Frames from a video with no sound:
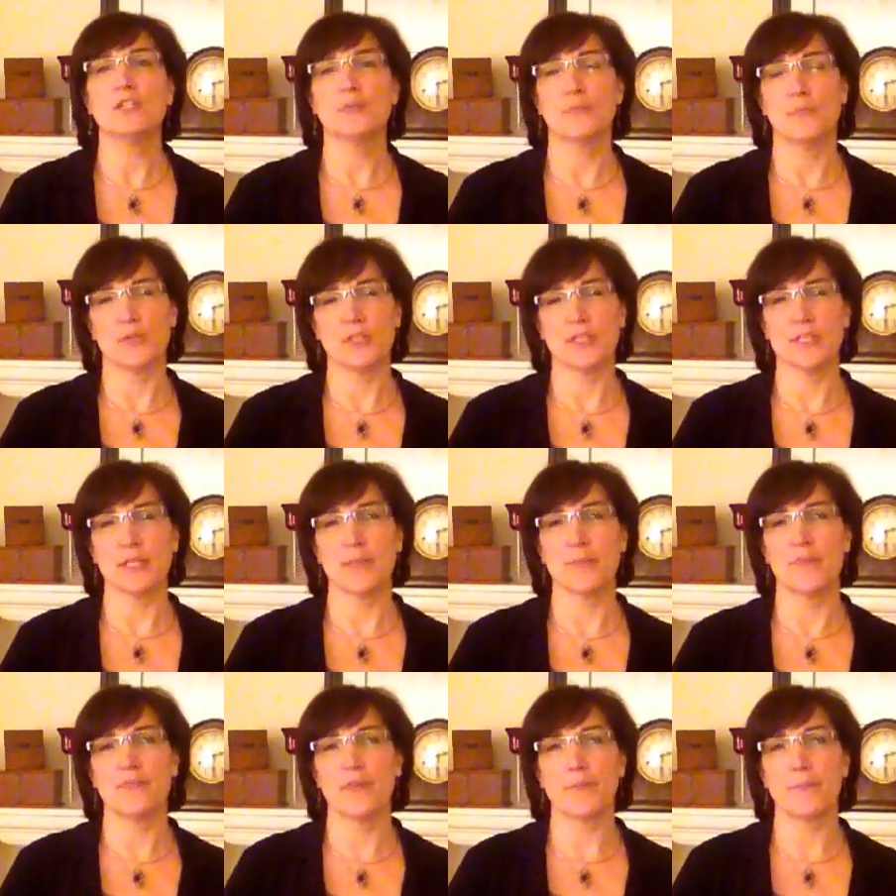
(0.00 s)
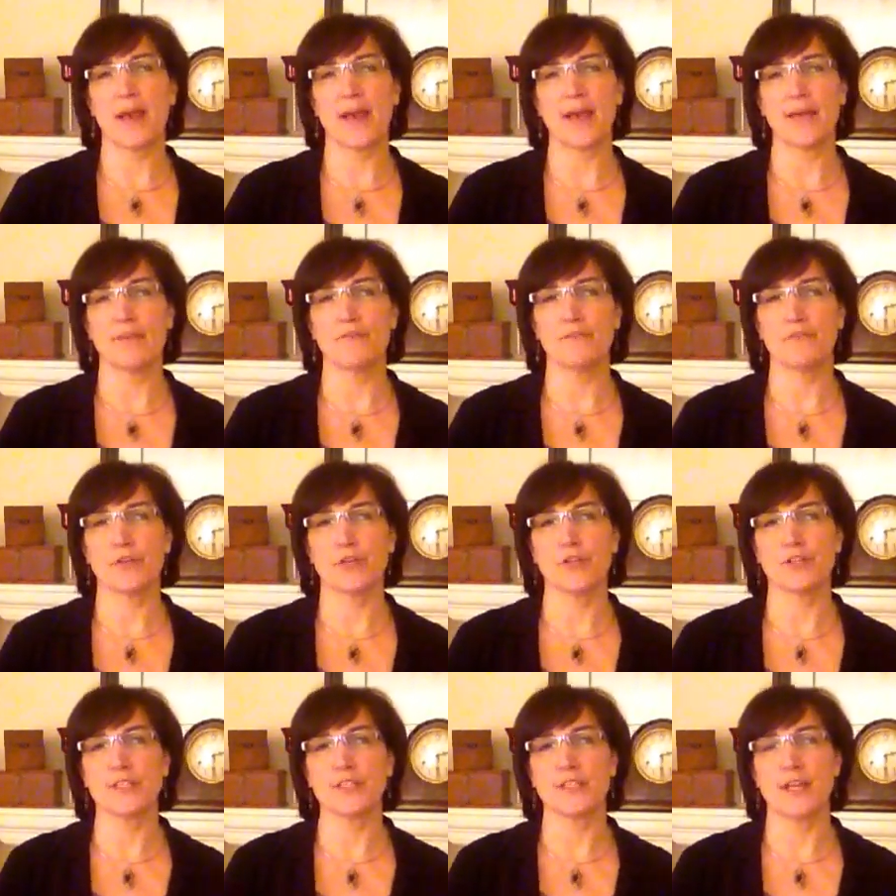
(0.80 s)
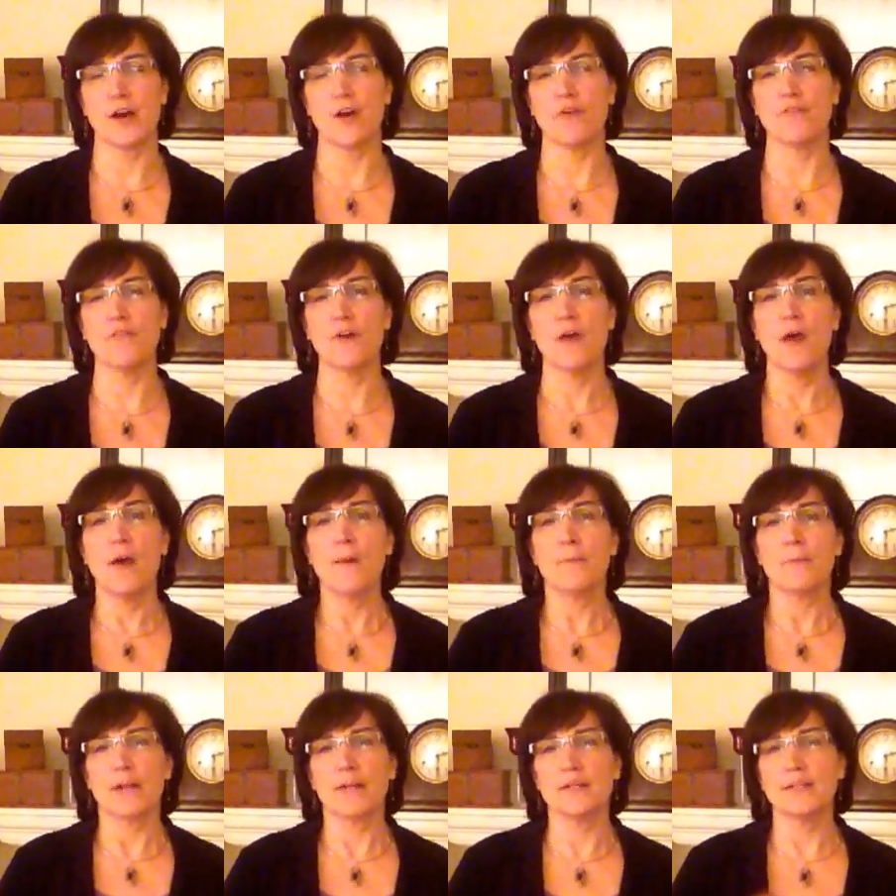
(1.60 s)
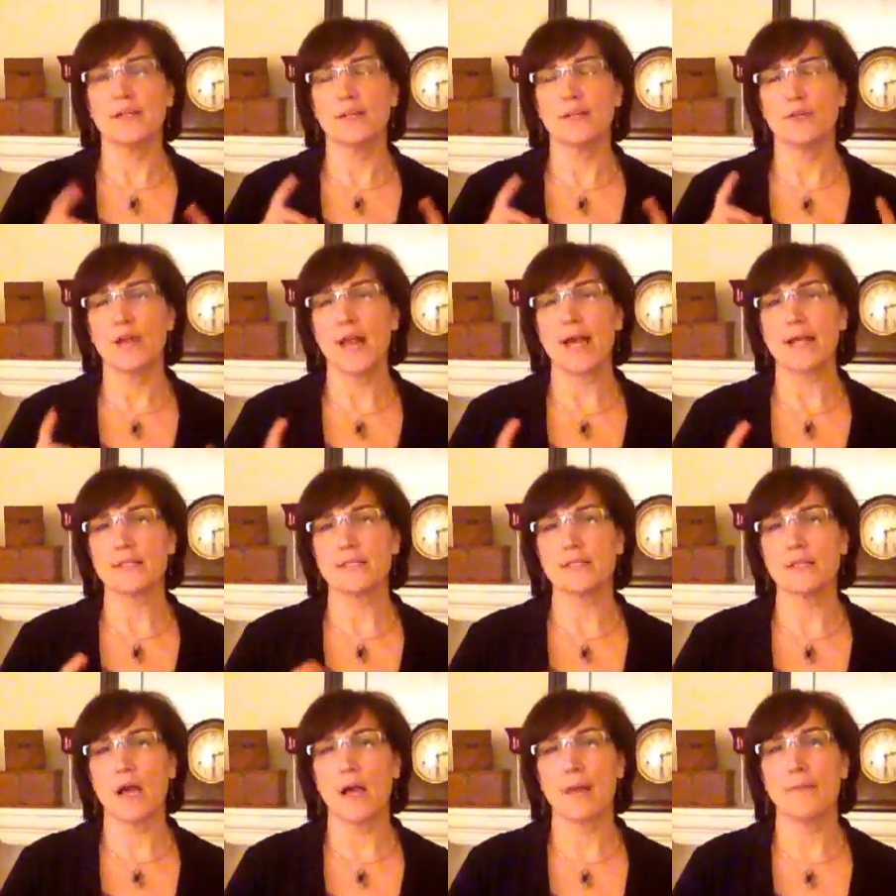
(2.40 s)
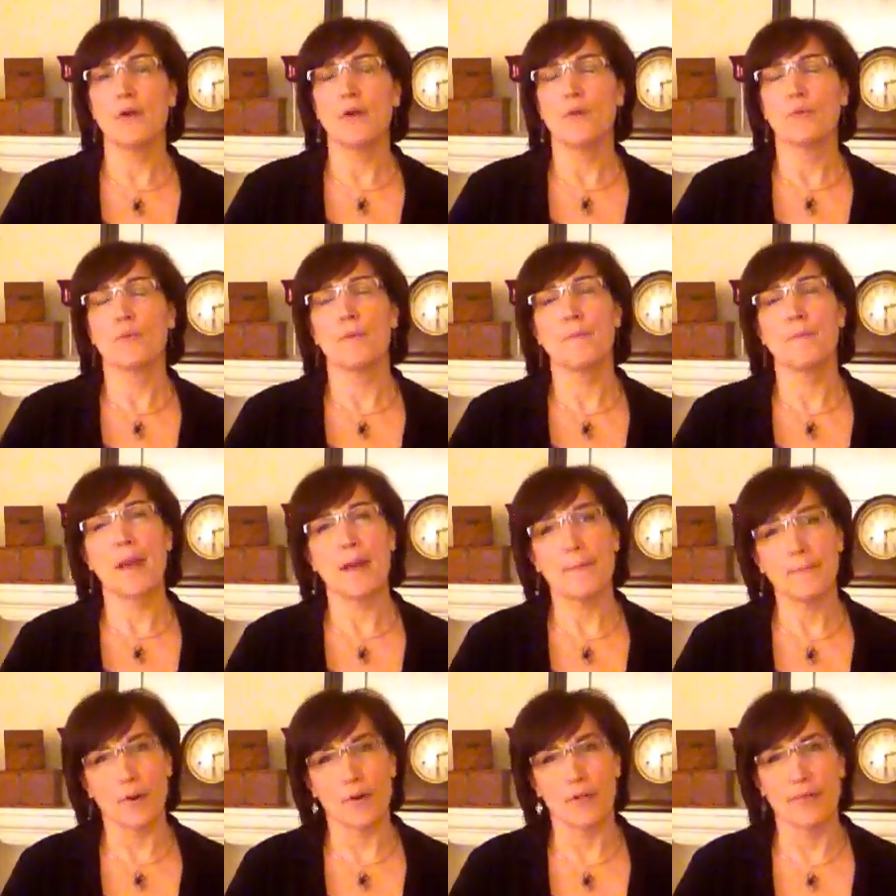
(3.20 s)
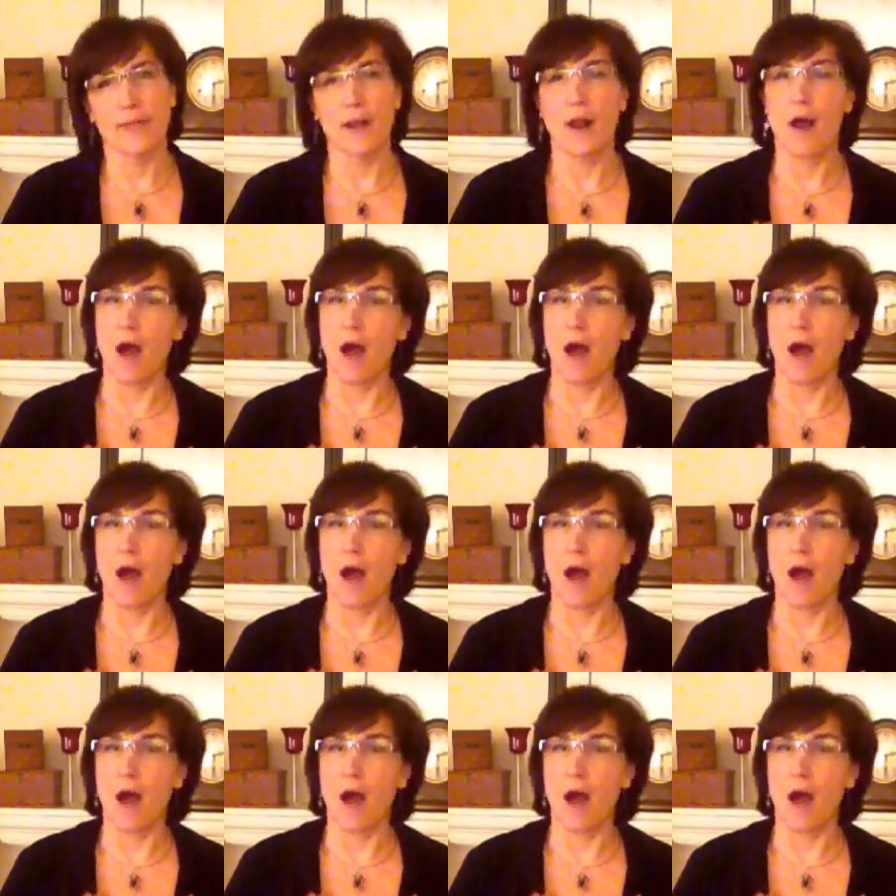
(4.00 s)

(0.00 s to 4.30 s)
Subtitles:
to put some of it back in for yourself. But until next time, remember that